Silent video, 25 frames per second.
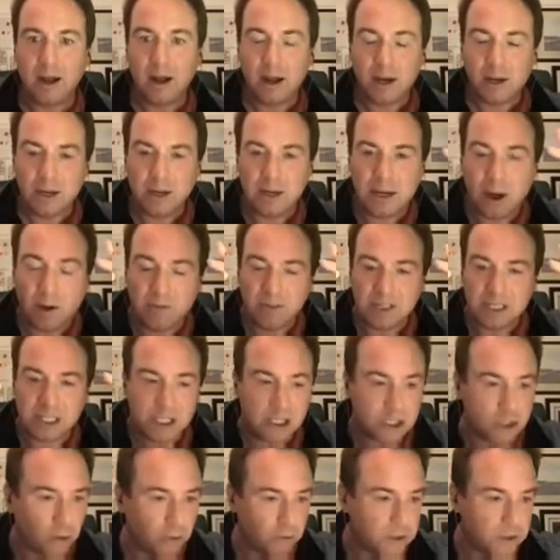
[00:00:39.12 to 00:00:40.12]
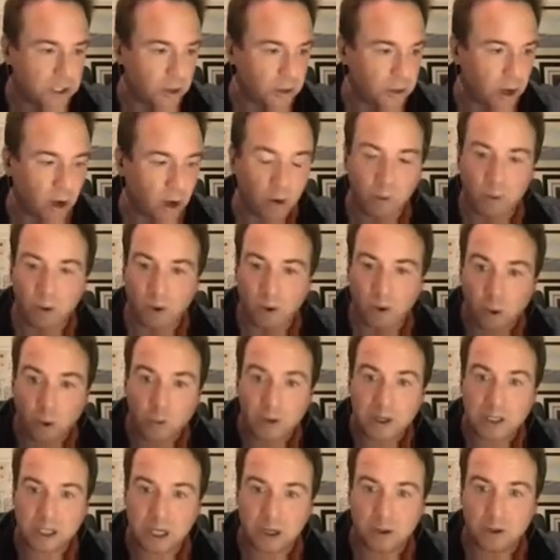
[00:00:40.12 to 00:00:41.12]
Now, obviously, Tories on the whole
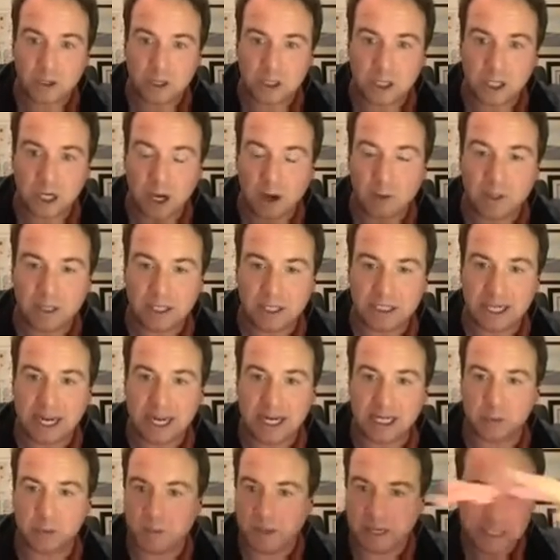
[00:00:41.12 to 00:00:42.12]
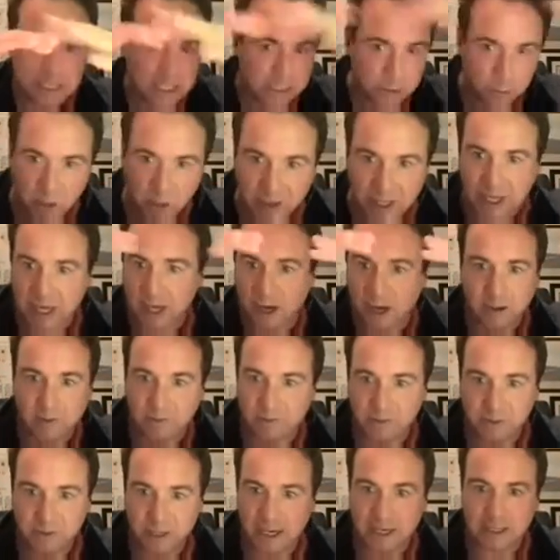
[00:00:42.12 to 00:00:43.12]
always look to lower the tax base. That's what they kind
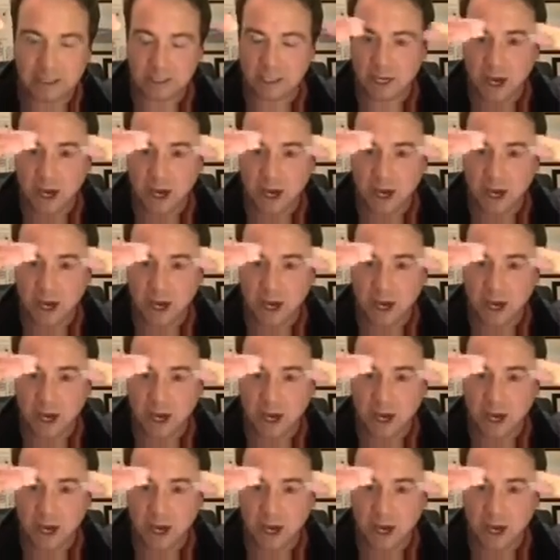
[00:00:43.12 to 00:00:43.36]
of, that is an